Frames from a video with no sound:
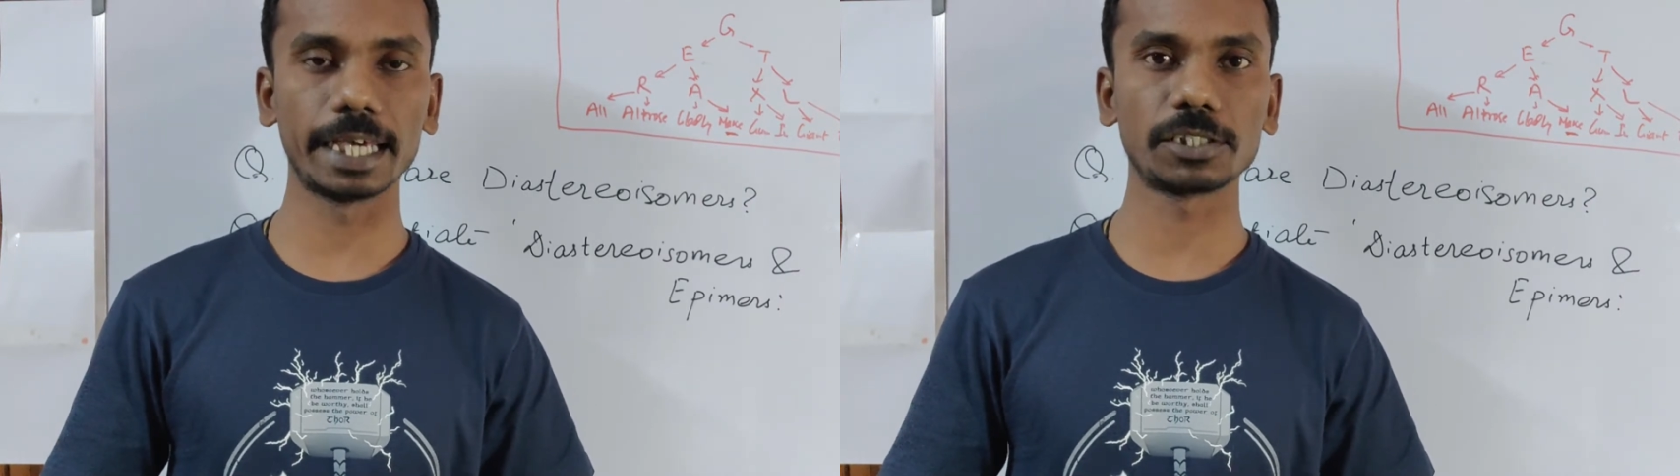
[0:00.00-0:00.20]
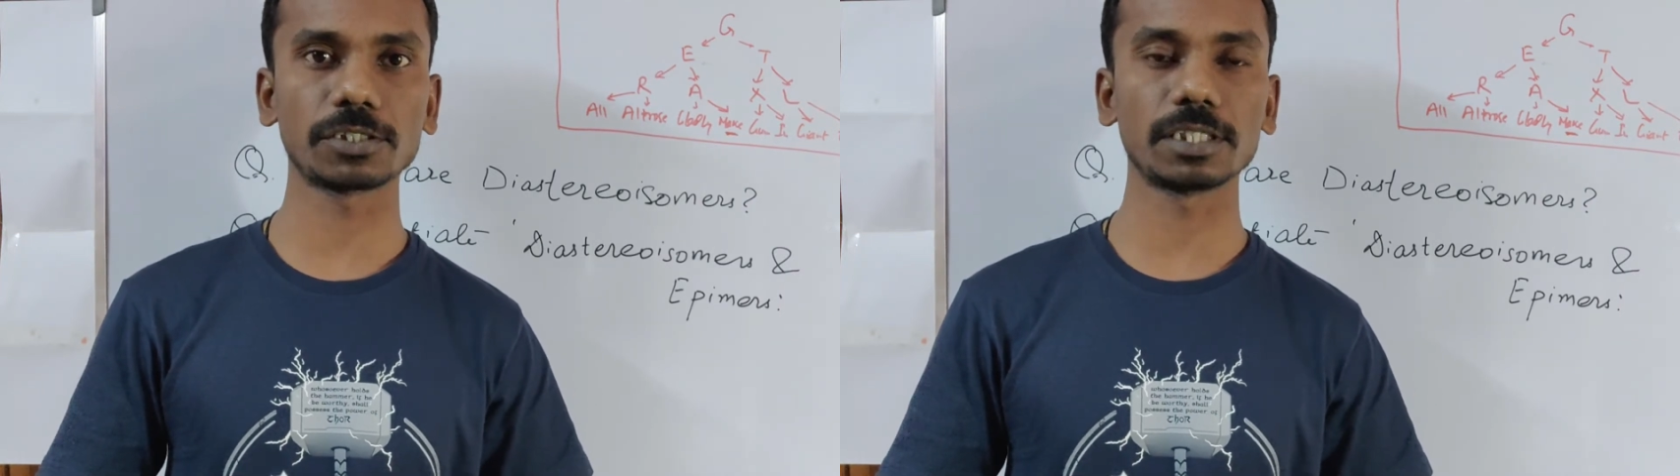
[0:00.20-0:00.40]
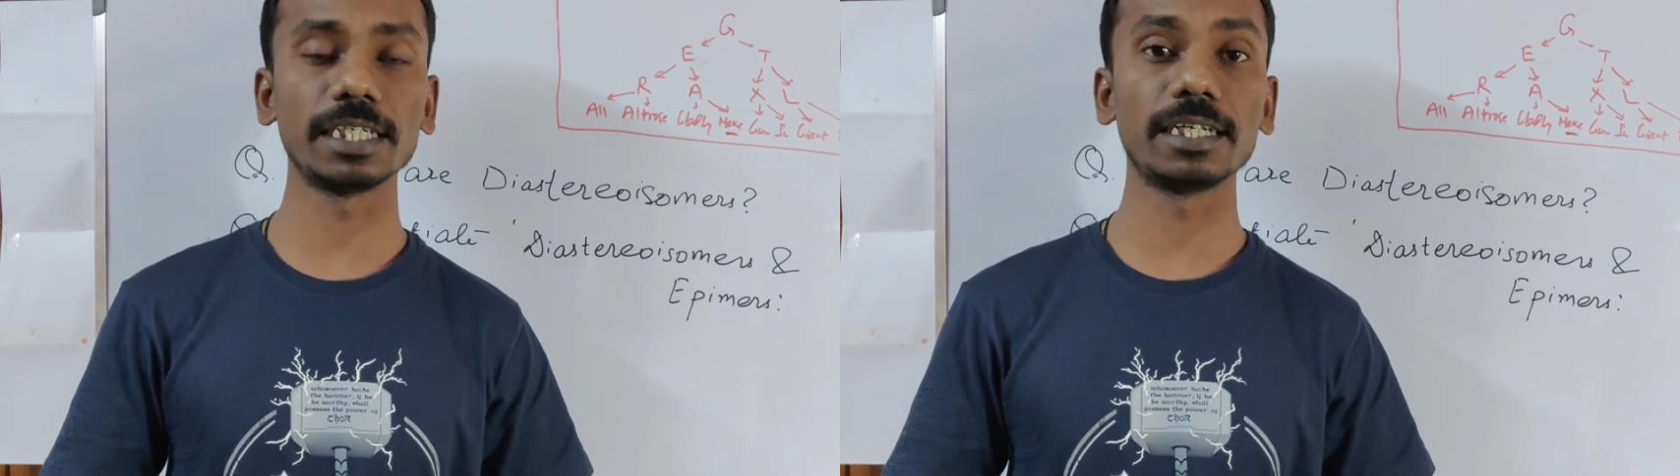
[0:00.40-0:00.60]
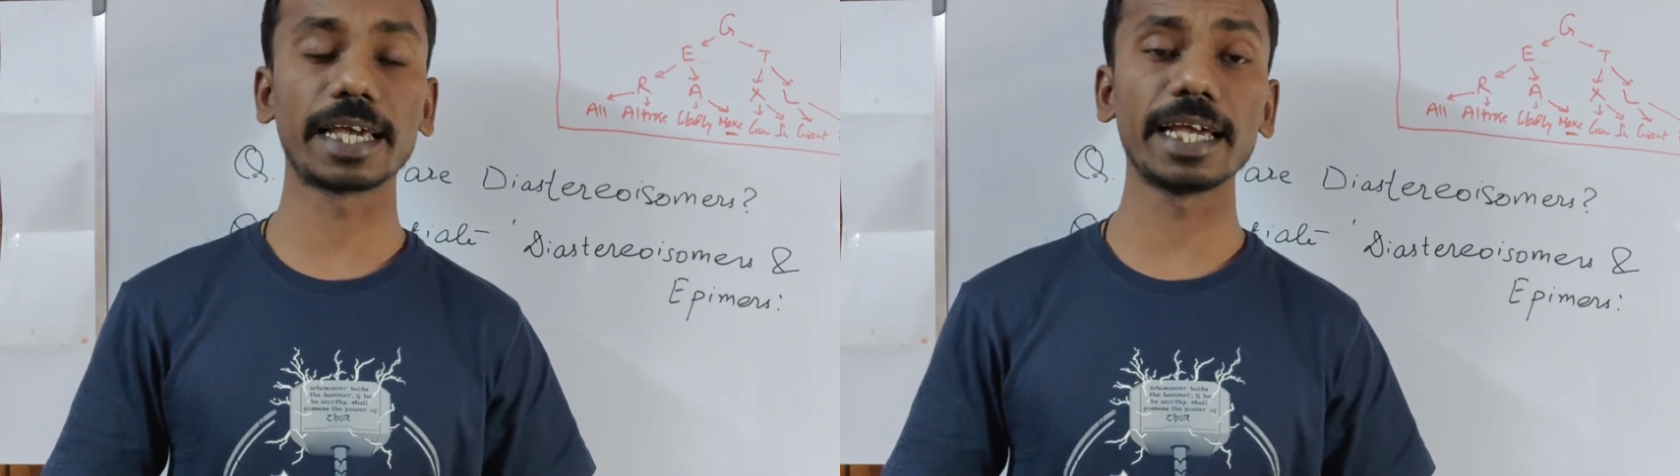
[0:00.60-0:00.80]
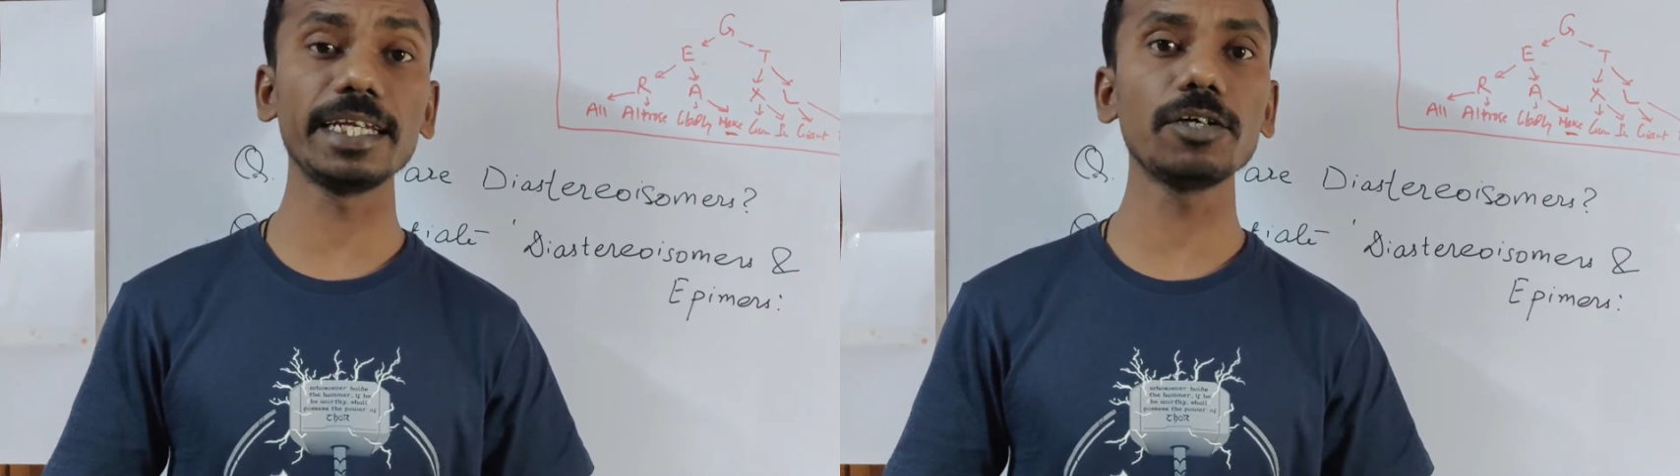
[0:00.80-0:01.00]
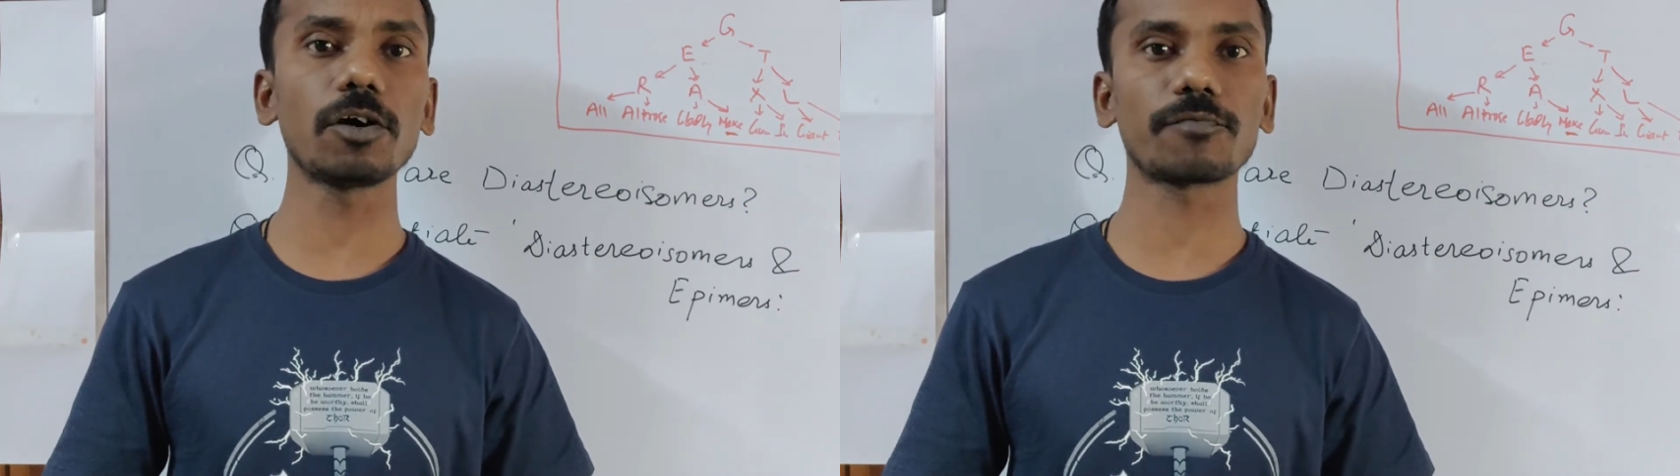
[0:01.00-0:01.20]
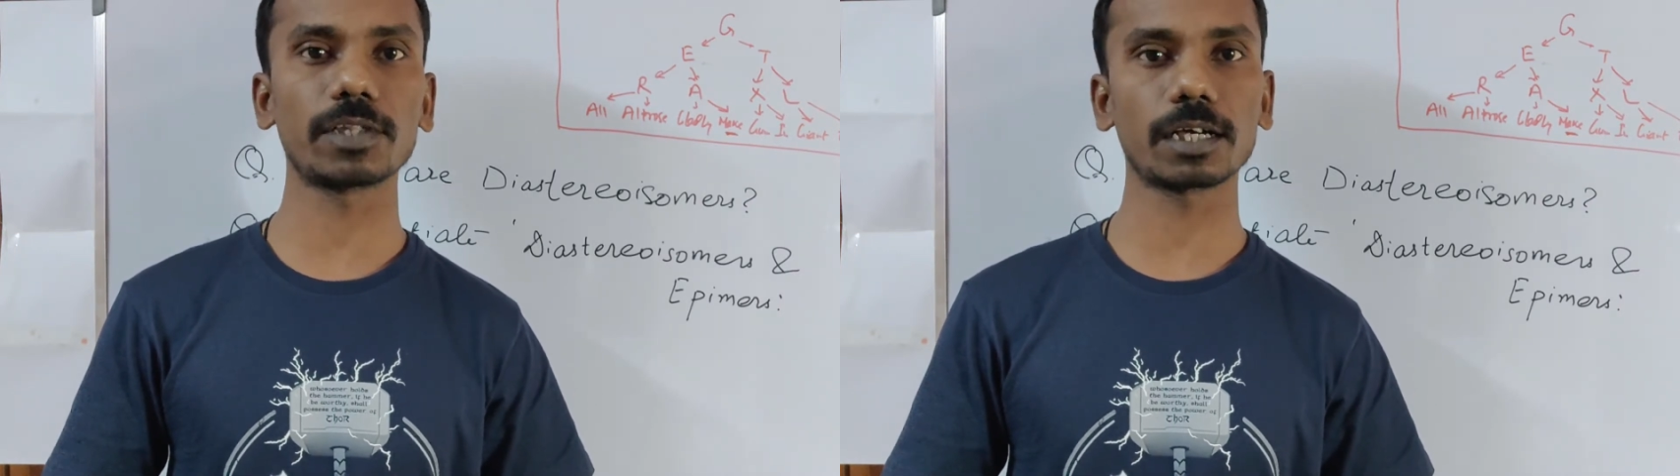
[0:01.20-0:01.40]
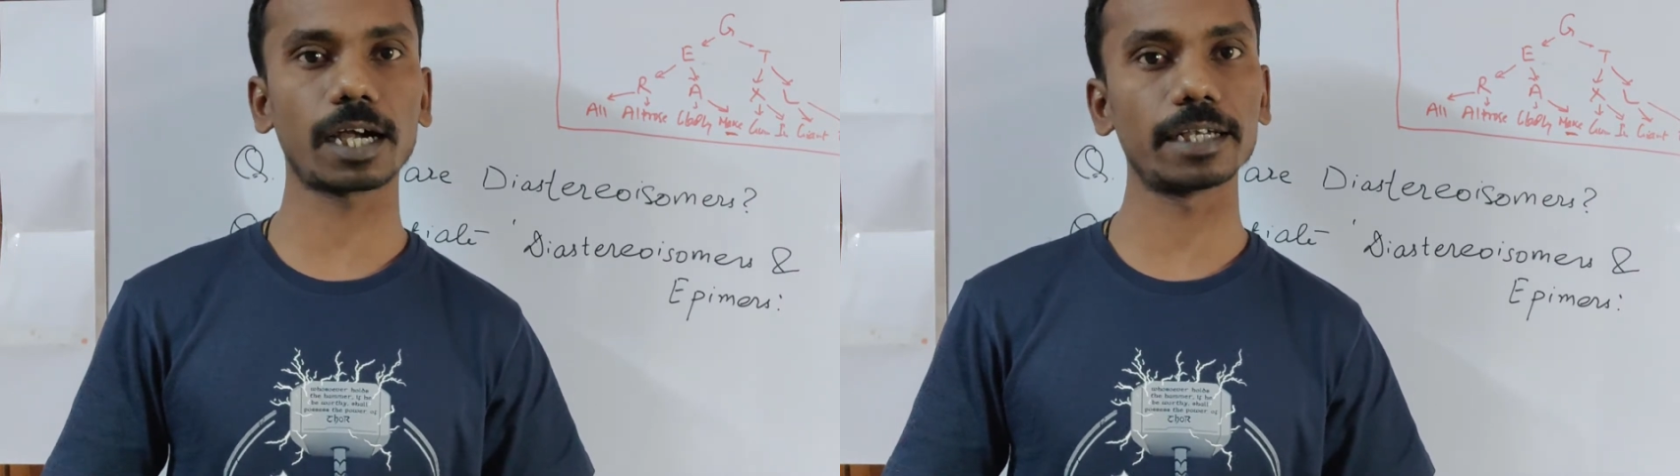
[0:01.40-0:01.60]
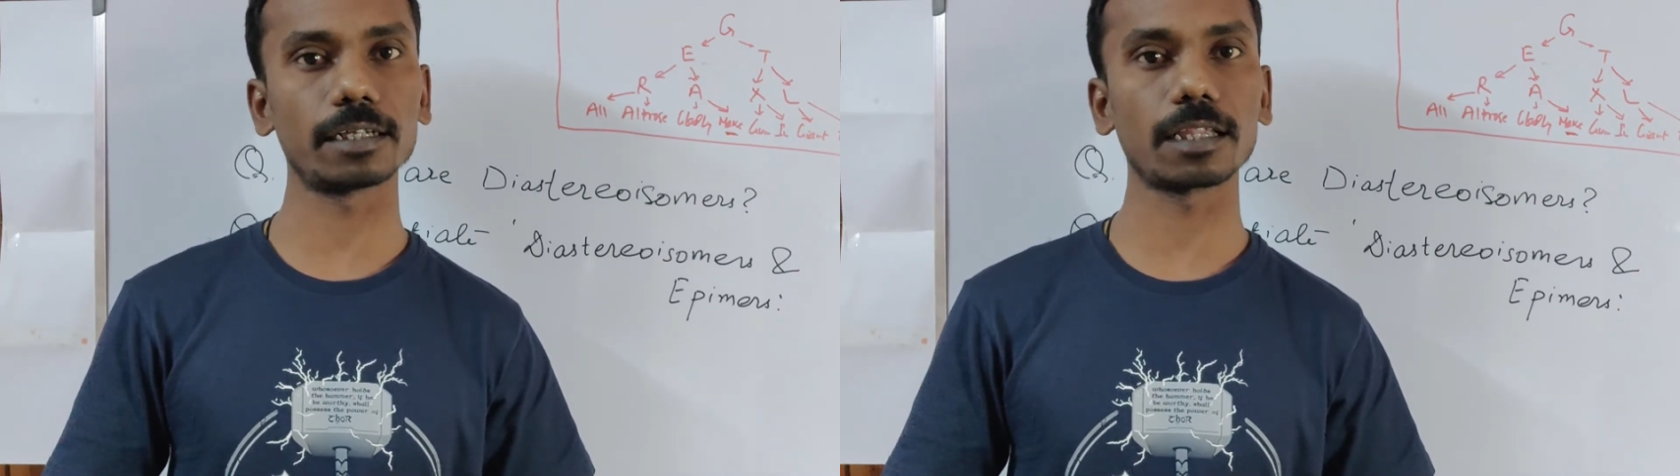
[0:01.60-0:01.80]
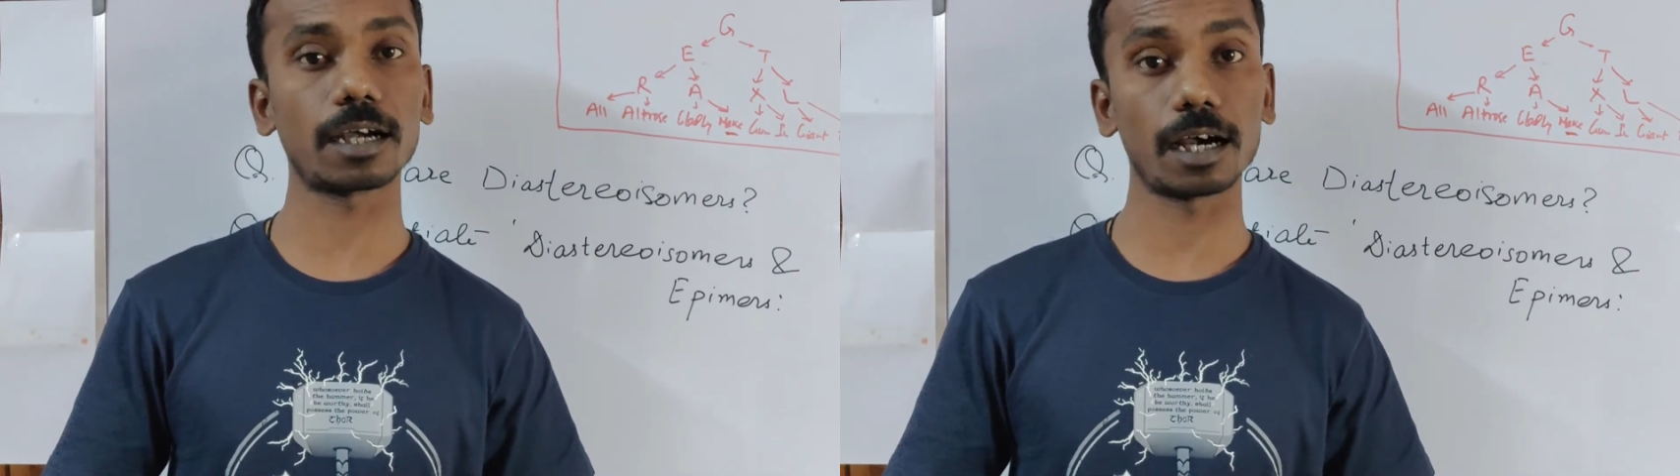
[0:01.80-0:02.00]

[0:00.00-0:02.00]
H in any of the chiral